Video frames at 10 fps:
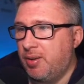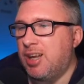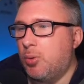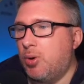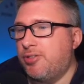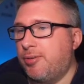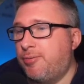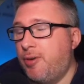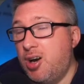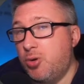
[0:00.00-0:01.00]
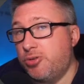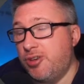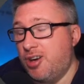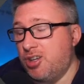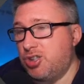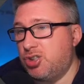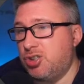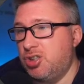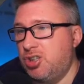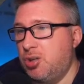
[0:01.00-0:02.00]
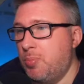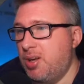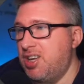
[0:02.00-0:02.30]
Now, as a final touch, you